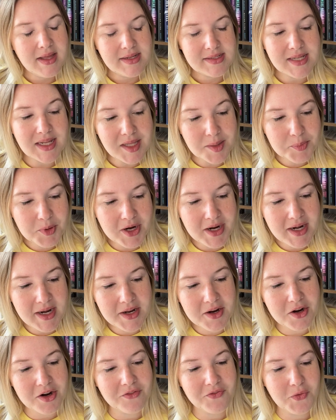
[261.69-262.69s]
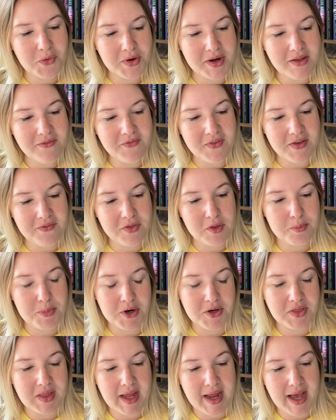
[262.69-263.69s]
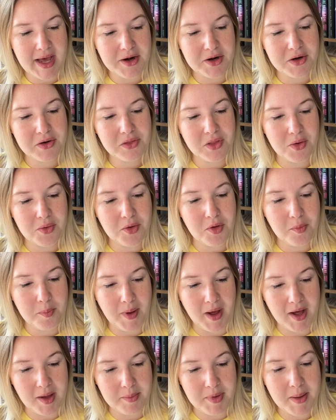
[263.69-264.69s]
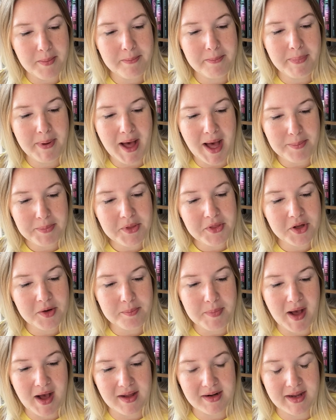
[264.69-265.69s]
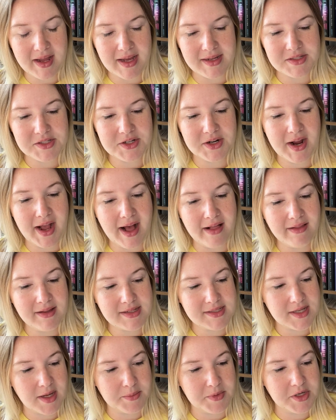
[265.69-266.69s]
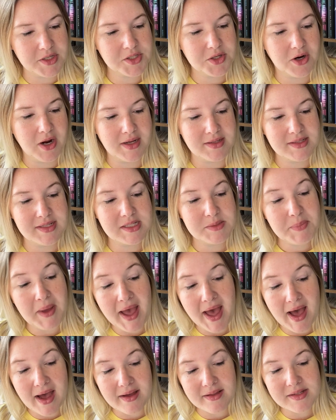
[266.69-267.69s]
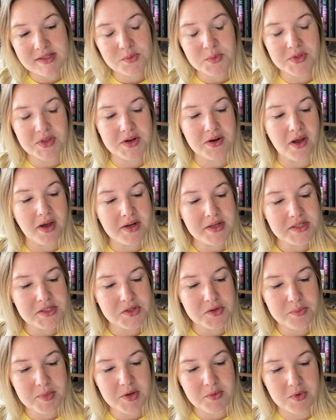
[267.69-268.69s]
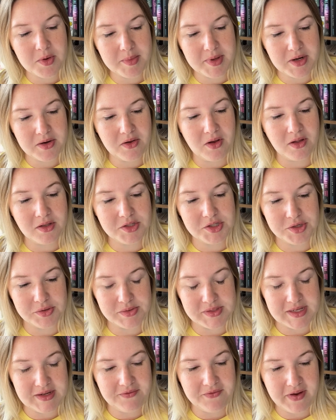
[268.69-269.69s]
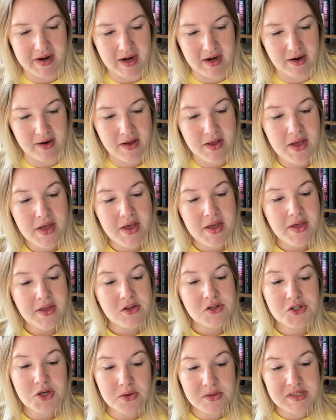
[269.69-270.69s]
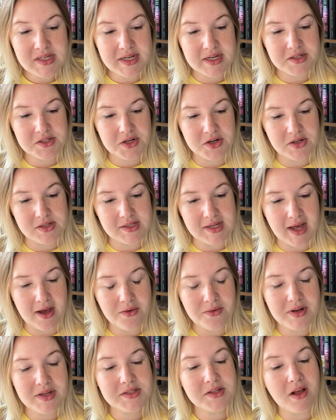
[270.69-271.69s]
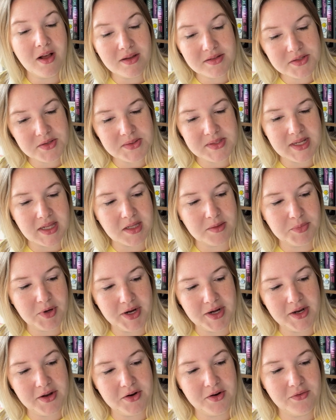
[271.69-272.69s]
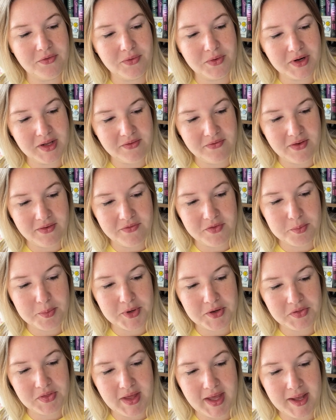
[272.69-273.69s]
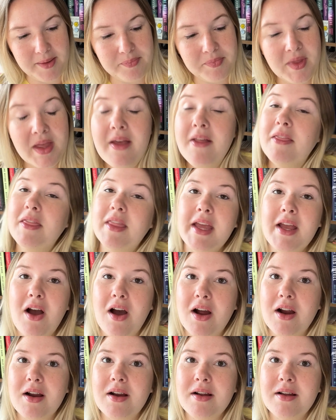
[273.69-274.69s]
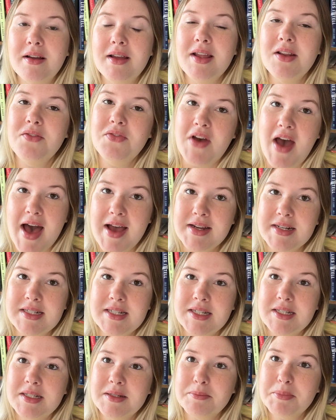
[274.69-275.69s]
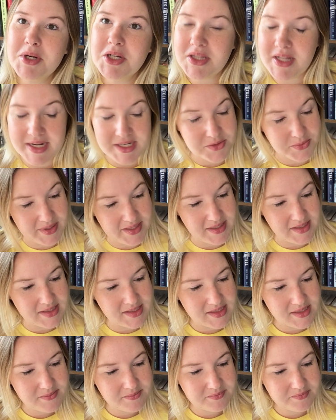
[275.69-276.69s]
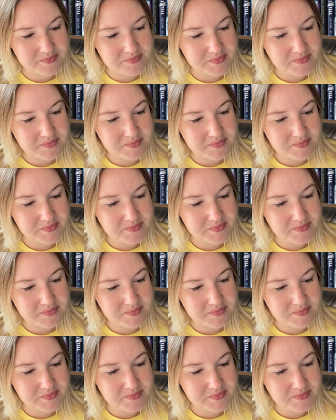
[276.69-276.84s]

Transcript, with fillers: Celebrating her 45th birthday at her local pub, popular podcaster Alex Summers crosses paths with an unassuming woman called Josie Fair. Josie, it turns out, is also celebrating her 45th birthday. They are, in fact, birthday twins.